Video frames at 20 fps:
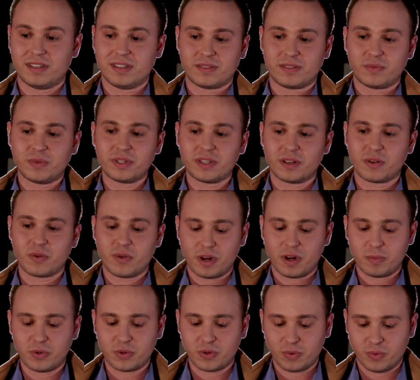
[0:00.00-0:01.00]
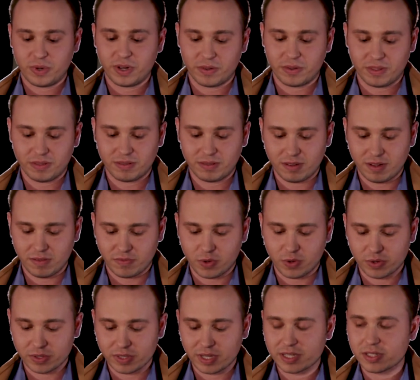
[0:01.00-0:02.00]
this really incredible career of
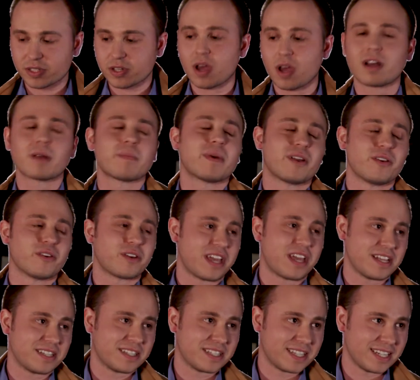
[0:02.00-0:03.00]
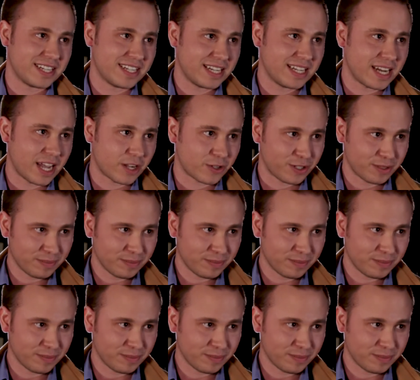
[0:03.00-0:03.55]
yours, let's talk about your Kansas City connection.